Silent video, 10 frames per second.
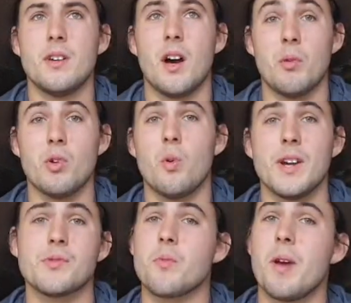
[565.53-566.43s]
I will
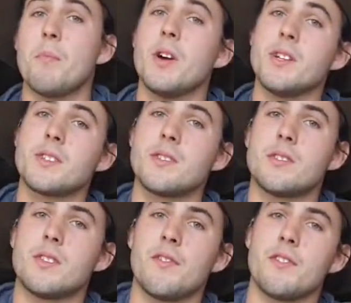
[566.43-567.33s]
always remember.
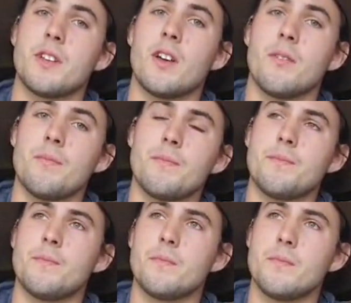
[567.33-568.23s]
It's definitely
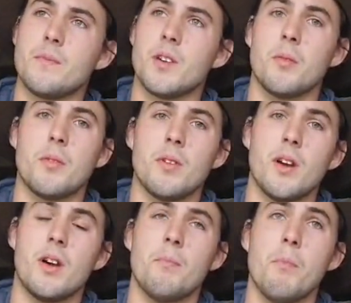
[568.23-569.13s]

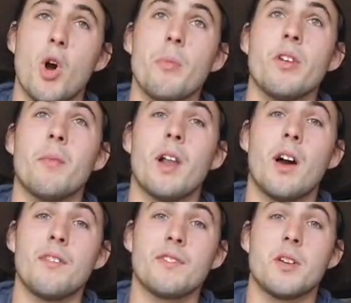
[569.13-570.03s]
a moment of my
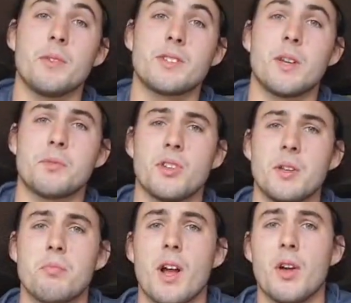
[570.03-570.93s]
life that I'm
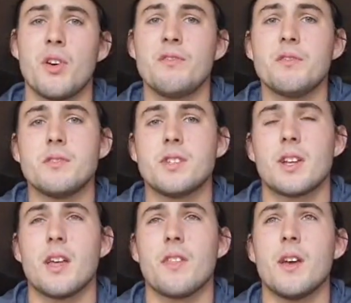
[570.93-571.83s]
exceptionally proud of to
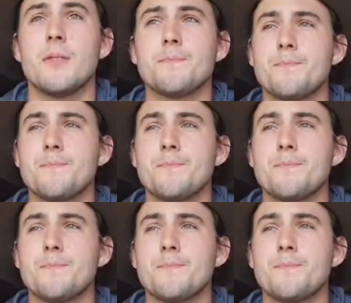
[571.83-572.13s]
get there.